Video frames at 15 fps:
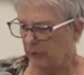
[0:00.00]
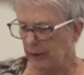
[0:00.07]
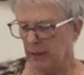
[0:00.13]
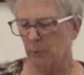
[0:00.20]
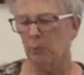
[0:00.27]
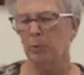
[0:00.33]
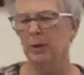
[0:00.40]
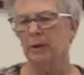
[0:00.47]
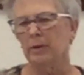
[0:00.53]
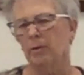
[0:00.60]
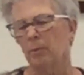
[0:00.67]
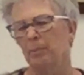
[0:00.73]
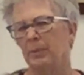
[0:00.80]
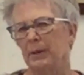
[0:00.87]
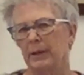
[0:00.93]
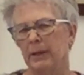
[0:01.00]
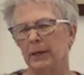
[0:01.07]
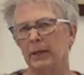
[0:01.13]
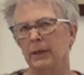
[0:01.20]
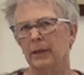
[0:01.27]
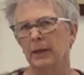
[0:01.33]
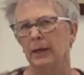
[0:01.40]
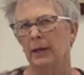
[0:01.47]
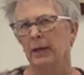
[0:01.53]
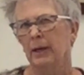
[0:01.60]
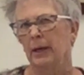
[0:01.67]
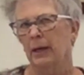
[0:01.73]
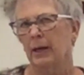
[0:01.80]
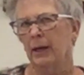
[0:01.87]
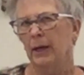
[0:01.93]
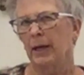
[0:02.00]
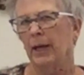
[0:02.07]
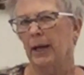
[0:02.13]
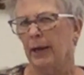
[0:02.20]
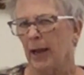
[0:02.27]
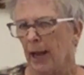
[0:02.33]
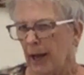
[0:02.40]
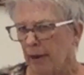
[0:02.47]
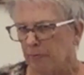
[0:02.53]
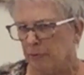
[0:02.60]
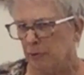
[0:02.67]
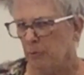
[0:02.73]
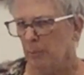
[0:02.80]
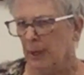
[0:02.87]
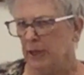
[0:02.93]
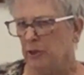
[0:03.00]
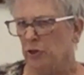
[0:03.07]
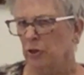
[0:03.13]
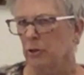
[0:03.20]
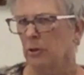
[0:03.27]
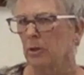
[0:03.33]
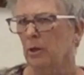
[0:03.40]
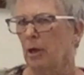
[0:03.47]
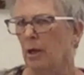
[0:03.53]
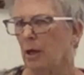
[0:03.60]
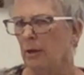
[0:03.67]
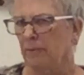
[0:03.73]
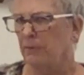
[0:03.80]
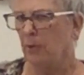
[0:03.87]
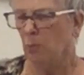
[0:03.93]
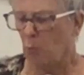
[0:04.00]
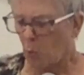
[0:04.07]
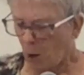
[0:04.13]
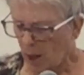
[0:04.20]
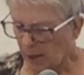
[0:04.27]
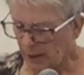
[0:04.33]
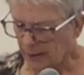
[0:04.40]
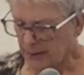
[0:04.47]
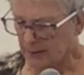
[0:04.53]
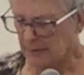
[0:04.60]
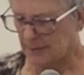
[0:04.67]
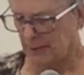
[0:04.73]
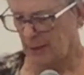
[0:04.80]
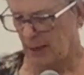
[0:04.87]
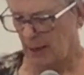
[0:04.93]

there will be an affirmation of the wise